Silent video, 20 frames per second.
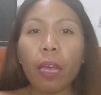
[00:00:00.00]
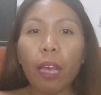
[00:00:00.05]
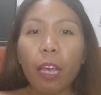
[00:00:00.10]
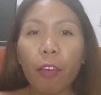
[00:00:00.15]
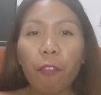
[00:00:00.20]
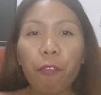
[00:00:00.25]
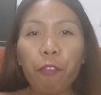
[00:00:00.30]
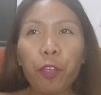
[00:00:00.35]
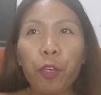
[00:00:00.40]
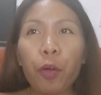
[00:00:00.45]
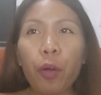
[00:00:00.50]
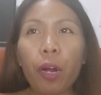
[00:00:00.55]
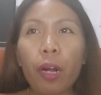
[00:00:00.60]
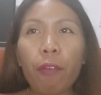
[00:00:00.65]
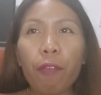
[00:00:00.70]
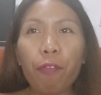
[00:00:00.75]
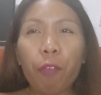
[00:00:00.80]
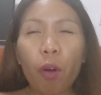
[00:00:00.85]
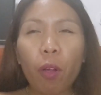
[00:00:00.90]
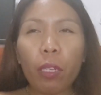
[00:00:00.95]
If you
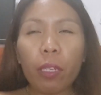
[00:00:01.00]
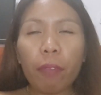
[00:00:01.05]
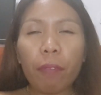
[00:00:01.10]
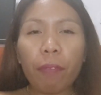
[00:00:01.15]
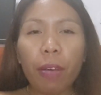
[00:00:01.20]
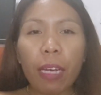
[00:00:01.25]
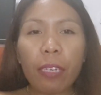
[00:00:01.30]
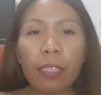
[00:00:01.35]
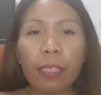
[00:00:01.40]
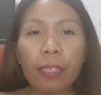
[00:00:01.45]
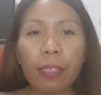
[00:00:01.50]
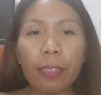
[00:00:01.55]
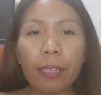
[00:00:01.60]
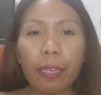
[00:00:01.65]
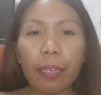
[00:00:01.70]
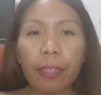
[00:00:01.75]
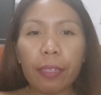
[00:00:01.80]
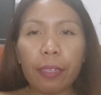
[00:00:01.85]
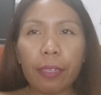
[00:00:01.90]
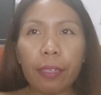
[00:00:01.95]
are fully
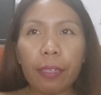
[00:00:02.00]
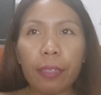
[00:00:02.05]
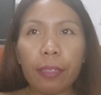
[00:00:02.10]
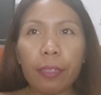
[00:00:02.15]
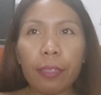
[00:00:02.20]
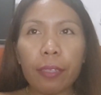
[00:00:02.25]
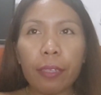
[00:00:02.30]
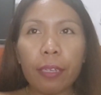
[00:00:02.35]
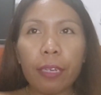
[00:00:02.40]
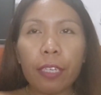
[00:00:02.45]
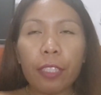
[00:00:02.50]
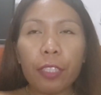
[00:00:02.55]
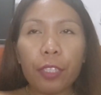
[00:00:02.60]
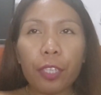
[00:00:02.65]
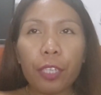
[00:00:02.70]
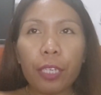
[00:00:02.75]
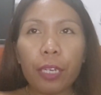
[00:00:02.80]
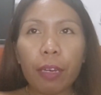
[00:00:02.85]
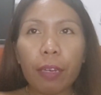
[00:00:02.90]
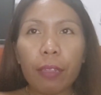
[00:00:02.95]
vaccinated,
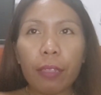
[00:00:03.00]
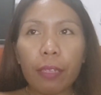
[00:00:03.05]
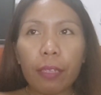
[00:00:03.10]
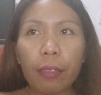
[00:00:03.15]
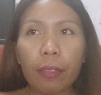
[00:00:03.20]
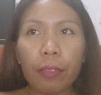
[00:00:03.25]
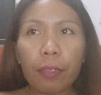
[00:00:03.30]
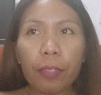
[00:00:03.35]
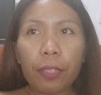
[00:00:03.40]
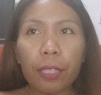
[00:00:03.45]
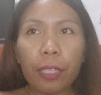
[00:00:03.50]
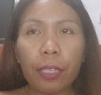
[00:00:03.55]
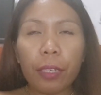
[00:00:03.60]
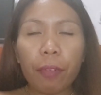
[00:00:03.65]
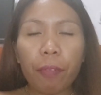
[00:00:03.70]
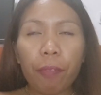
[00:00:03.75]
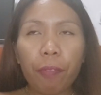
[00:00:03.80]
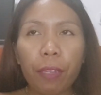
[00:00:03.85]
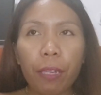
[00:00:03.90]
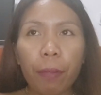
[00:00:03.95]
you can enter
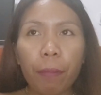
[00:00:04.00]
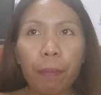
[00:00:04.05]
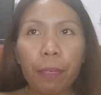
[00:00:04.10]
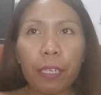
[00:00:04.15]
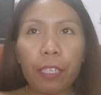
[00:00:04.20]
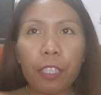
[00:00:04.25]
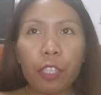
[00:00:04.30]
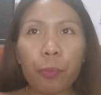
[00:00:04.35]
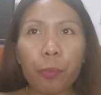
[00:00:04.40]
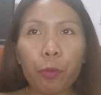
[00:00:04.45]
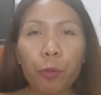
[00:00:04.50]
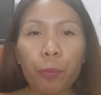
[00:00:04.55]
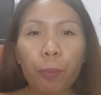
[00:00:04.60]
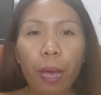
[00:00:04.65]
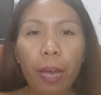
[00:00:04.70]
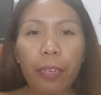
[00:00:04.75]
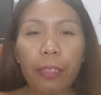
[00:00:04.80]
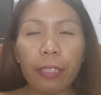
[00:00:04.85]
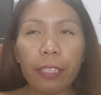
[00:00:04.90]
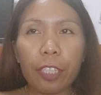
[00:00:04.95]
the Philippines
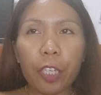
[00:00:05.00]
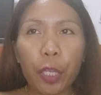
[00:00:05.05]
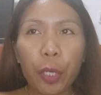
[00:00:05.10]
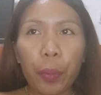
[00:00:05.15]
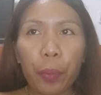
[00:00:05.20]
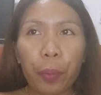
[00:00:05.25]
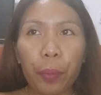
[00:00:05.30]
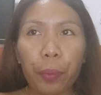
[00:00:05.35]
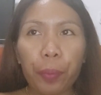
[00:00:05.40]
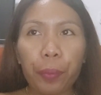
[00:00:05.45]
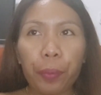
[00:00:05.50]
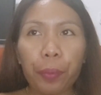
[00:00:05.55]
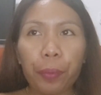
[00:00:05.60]
provided you